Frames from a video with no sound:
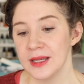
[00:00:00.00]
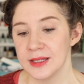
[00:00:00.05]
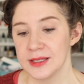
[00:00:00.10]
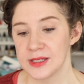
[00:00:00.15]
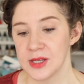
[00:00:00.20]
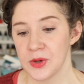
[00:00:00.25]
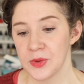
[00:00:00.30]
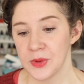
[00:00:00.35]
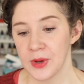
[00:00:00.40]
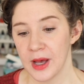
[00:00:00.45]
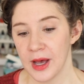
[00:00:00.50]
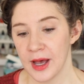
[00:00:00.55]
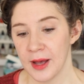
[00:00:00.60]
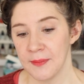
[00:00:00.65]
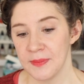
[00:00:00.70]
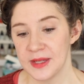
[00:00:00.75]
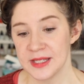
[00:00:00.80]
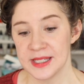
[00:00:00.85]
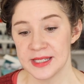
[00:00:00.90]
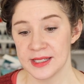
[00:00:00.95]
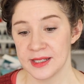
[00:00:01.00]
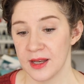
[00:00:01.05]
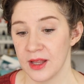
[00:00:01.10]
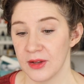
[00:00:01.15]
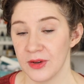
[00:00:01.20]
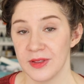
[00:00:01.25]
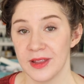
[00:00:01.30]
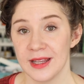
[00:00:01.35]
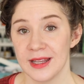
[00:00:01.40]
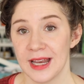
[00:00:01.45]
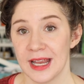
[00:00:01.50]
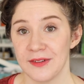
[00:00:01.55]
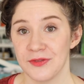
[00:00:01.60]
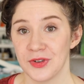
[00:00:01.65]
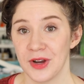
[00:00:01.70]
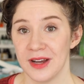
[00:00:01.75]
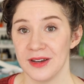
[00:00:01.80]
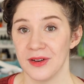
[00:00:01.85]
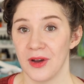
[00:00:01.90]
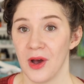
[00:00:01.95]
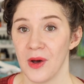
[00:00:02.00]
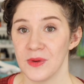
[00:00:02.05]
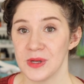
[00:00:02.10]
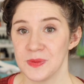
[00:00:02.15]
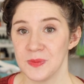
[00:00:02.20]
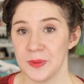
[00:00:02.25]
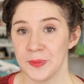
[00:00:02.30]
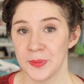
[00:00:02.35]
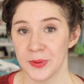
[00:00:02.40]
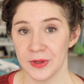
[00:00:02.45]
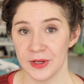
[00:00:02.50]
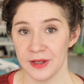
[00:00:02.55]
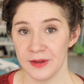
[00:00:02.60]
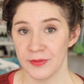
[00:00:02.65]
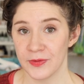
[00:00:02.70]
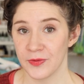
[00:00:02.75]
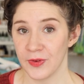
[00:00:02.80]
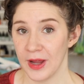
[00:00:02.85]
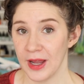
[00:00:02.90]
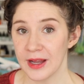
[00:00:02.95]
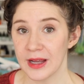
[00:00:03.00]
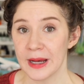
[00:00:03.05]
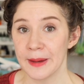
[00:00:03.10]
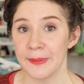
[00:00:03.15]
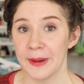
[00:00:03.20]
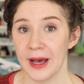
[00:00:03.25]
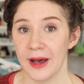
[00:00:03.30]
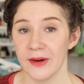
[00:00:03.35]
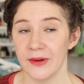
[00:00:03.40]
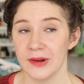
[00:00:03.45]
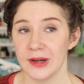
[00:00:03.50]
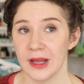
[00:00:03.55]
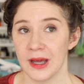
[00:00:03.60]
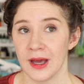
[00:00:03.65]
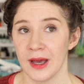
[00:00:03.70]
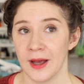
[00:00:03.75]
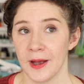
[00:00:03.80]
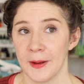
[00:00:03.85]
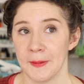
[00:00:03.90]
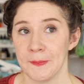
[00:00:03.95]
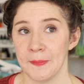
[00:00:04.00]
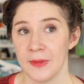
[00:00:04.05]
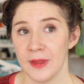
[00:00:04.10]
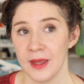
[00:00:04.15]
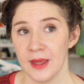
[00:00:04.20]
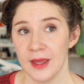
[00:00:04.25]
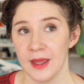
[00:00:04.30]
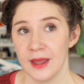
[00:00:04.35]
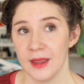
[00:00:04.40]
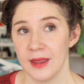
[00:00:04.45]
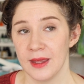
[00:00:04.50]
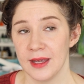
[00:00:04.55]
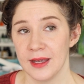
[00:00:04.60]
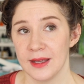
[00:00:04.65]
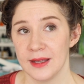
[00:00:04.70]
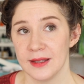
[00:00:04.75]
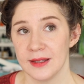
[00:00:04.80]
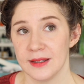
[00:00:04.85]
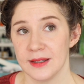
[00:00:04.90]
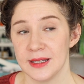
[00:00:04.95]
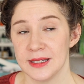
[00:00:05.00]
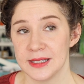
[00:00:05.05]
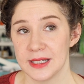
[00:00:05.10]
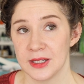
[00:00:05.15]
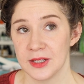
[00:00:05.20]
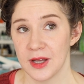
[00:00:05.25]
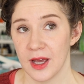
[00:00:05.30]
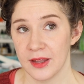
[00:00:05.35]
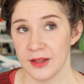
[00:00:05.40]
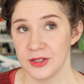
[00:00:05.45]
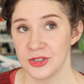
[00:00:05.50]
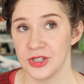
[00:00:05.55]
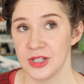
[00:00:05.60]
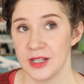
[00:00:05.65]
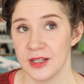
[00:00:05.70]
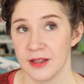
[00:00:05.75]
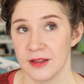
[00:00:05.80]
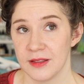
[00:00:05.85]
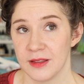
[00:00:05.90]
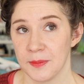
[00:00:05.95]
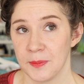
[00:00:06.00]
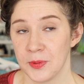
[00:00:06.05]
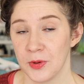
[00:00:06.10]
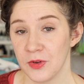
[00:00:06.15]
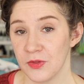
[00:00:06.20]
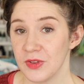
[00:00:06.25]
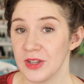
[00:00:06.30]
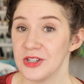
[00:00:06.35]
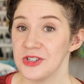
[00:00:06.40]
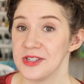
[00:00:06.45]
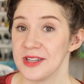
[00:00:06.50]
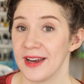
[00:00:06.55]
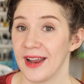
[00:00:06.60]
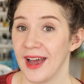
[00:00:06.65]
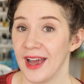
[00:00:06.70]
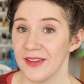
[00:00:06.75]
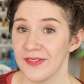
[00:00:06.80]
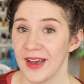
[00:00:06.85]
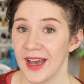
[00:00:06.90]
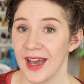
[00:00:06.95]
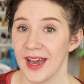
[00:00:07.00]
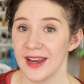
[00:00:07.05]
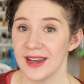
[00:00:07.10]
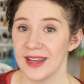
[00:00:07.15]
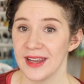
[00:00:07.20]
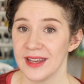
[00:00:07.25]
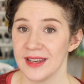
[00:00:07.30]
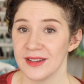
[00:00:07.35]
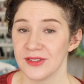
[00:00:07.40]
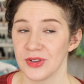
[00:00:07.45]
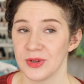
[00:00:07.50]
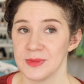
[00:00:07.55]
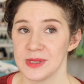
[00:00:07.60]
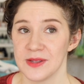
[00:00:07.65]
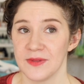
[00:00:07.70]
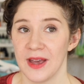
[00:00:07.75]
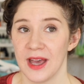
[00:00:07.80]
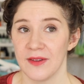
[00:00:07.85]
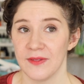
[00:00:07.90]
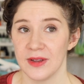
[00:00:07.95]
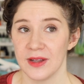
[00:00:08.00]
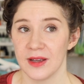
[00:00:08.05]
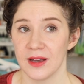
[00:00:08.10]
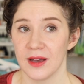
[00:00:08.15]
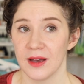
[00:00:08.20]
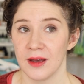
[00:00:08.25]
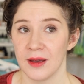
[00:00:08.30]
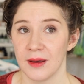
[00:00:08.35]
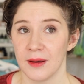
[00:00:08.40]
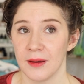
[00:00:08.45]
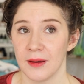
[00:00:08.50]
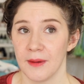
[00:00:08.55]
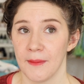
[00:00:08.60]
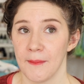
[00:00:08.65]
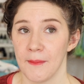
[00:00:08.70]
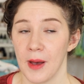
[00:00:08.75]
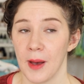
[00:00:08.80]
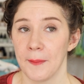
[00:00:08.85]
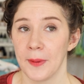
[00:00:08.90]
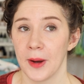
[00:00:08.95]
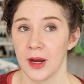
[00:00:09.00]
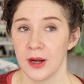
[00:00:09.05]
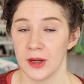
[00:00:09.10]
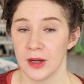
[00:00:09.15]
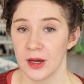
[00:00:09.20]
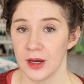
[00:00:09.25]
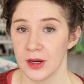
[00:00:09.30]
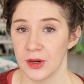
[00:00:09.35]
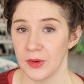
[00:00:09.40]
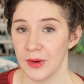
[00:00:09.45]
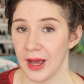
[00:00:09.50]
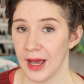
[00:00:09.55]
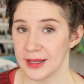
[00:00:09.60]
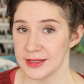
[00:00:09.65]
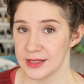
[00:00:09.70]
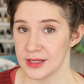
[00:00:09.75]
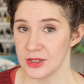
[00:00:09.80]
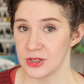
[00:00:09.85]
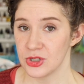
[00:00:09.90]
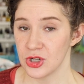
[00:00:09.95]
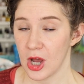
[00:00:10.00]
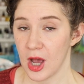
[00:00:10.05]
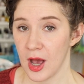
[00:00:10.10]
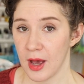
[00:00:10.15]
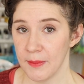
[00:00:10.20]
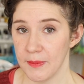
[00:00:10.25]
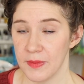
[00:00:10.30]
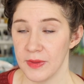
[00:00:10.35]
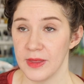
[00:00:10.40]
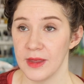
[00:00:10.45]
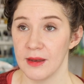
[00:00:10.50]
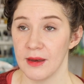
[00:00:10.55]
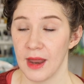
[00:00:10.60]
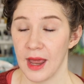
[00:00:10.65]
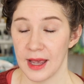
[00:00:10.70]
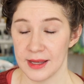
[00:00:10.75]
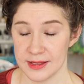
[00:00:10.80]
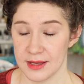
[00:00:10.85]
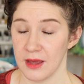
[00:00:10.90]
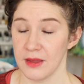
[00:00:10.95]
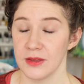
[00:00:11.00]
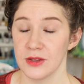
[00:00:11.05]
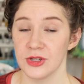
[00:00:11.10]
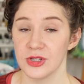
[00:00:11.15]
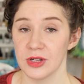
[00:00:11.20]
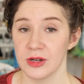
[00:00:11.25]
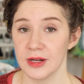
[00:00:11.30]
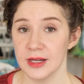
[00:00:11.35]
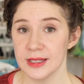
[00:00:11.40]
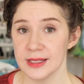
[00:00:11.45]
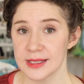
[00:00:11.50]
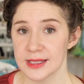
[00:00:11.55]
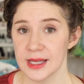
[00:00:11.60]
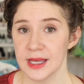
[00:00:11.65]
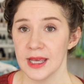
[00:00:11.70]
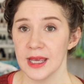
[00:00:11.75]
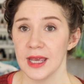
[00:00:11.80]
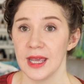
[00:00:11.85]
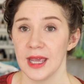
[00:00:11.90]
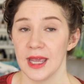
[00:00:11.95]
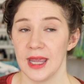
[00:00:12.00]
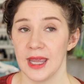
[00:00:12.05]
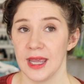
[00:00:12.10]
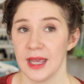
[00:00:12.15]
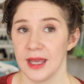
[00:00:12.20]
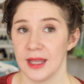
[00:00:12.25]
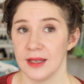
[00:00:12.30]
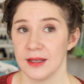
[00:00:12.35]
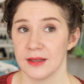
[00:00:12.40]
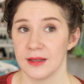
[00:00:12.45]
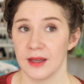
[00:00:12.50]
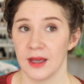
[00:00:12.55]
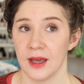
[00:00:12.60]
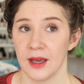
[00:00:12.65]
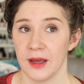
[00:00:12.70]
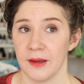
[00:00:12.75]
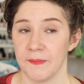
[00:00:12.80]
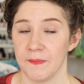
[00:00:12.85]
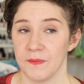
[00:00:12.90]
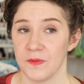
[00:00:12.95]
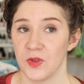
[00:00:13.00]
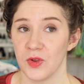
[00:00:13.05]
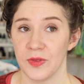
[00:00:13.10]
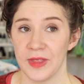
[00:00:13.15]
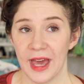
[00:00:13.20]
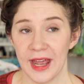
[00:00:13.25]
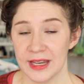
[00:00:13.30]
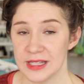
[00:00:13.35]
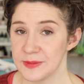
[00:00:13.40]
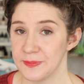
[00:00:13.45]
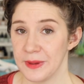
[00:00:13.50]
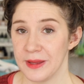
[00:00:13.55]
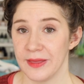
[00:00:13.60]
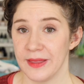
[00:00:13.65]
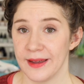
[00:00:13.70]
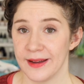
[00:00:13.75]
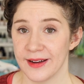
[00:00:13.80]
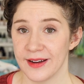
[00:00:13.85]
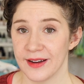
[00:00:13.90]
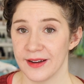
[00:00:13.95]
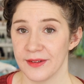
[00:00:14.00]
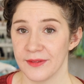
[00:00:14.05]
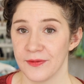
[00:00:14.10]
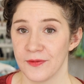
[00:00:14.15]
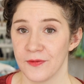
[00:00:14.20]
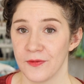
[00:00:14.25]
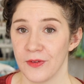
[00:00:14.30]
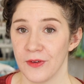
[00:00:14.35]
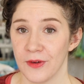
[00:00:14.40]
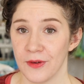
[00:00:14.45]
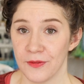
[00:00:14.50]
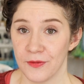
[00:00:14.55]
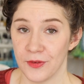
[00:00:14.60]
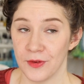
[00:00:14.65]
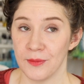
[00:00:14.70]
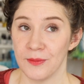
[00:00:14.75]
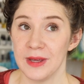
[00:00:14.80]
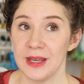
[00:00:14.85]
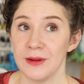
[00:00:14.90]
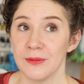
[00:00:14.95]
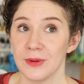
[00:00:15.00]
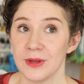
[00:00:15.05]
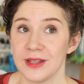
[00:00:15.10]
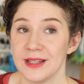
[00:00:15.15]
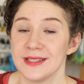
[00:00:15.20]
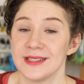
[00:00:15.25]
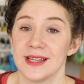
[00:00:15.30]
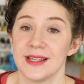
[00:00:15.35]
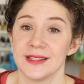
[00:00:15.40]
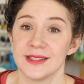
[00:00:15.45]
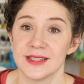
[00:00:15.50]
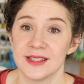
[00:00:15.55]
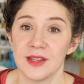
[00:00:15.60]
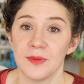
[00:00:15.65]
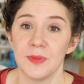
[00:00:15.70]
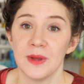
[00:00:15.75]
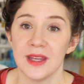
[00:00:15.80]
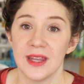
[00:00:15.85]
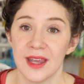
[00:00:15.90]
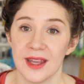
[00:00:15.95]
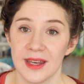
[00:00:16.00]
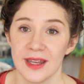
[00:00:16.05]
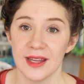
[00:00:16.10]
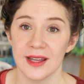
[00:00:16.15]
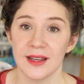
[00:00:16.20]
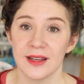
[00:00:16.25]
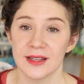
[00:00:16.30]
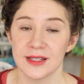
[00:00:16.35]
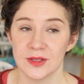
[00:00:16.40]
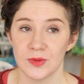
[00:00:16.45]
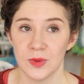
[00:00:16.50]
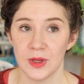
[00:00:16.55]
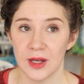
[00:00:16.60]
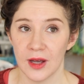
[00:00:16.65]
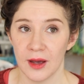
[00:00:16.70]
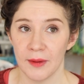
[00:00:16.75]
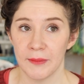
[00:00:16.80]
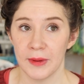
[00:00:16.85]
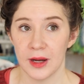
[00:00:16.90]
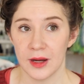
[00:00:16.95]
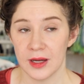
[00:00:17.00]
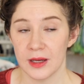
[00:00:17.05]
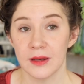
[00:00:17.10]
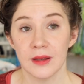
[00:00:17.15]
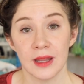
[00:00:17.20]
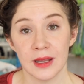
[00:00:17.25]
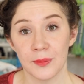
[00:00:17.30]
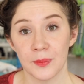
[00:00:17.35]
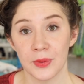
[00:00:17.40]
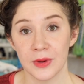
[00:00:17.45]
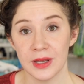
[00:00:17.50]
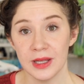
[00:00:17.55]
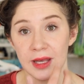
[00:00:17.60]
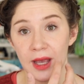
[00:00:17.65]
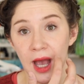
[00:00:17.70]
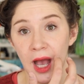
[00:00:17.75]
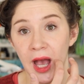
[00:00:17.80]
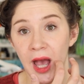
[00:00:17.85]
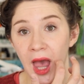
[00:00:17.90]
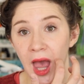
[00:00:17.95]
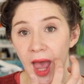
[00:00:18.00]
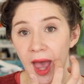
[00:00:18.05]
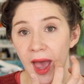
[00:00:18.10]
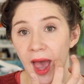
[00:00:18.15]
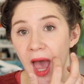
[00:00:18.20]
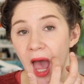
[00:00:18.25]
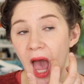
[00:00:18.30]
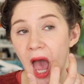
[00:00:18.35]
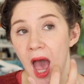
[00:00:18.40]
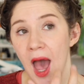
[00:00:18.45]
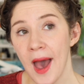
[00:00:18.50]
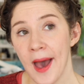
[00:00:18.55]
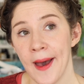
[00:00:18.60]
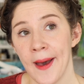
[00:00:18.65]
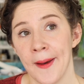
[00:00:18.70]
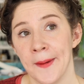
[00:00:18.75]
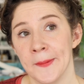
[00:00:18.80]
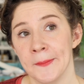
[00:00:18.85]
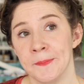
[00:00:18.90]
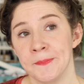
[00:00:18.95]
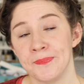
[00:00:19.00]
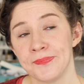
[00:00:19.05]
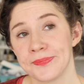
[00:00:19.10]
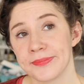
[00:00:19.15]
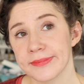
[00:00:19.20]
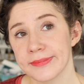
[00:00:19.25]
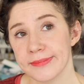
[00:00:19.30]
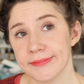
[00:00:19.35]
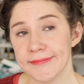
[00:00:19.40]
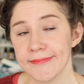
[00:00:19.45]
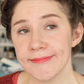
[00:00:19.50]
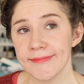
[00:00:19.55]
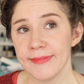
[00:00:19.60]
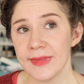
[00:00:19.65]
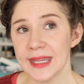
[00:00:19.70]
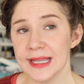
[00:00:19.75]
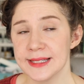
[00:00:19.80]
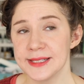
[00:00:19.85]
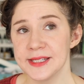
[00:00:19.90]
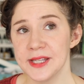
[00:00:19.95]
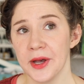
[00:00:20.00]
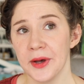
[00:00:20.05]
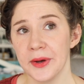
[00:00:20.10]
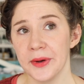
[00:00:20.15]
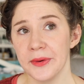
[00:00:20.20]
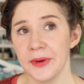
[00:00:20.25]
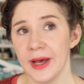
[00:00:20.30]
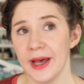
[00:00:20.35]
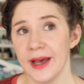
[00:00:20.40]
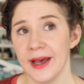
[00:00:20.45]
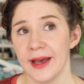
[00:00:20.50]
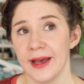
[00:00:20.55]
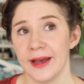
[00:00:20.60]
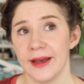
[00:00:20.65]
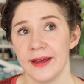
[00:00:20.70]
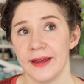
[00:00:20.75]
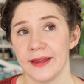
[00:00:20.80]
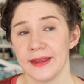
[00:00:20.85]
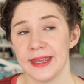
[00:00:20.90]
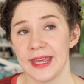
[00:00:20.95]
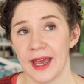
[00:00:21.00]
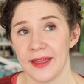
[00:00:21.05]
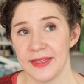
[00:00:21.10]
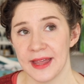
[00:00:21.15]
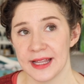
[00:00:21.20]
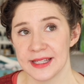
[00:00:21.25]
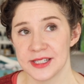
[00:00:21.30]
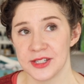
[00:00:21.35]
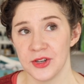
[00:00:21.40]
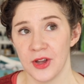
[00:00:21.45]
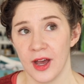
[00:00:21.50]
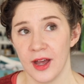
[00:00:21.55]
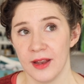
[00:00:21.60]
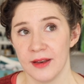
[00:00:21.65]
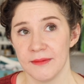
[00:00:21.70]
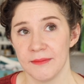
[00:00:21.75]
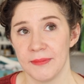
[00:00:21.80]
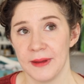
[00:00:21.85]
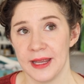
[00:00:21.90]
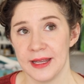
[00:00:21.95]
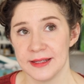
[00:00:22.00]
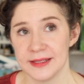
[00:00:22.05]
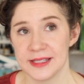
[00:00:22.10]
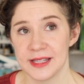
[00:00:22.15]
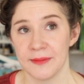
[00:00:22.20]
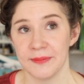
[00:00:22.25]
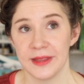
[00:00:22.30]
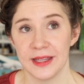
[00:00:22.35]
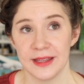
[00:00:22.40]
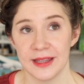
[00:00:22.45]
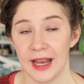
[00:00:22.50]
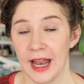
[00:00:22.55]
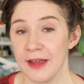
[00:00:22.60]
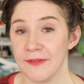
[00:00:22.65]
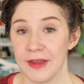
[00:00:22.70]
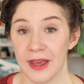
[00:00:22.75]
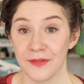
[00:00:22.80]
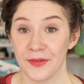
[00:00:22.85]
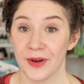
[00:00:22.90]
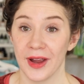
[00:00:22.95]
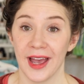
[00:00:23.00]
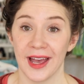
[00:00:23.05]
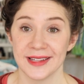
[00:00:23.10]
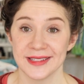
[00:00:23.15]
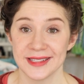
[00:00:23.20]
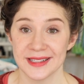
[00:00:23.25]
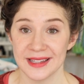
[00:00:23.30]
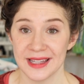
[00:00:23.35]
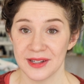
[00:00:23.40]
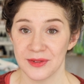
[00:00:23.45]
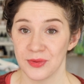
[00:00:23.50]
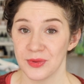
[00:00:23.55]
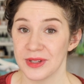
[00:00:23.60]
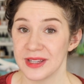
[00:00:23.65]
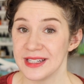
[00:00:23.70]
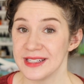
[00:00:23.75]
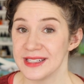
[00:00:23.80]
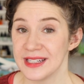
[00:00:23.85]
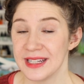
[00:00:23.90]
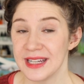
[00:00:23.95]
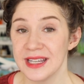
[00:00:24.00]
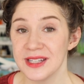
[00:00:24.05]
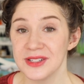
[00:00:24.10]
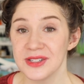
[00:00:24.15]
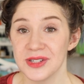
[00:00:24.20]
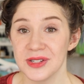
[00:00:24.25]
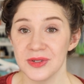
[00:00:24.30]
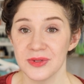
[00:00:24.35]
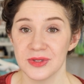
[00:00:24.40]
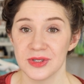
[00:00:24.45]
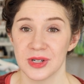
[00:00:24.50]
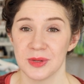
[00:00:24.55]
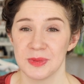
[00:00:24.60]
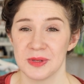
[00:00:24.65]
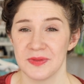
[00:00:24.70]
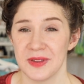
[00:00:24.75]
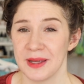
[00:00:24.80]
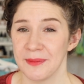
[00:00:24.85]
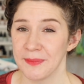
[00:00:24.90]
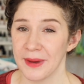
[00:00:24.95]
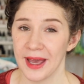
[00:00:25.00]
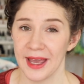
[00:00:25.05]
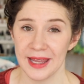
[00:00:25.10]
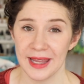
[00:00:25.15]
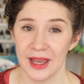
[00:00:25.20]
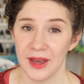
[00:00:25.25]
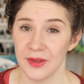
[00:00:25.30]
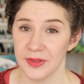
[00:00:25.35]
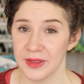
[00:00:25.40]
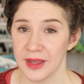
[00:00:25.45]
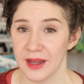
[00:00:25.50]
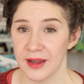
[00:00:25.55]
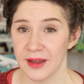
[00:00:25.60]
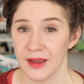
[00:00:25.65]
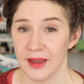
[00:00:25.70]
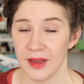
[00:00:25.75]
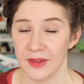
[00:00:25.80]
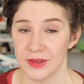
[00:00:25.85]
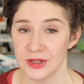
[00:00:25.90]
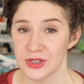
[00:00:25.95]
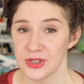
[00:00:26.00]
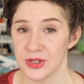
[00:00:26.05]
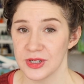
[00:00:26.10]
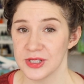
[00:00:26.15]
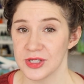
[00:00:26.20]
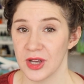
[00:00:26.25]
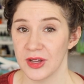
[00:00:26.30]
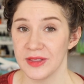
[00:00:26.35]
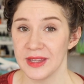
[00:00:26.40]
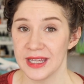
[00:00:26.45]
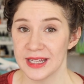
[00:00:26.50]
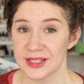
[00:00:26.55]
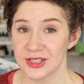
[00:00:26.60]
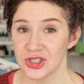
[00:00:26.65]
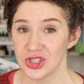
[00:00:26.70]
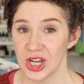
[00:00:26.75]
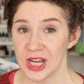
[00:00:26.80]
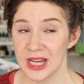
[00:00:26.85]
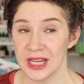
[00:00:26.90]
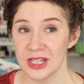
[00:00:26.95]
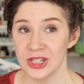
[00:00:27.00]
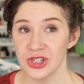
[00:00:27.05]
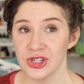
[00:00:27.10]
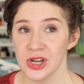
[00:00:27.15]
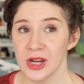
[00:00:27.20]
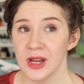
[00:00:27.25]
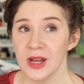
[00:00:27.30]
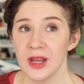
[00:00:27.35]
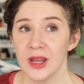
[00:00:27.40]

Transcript: So um, this is another thing that I've tried to always be pretty frank about, um, is, is acknowledging the privilege that I've had in terms of having um, a partner who has a job that has health insurance. And um, so that has been there for, for me really since the beginning, because we got married like pretty young. Um, So, uh, yeah, that's not been something that I've ever had to like really dig into in terms of like buying health care, health insurance on the exchange.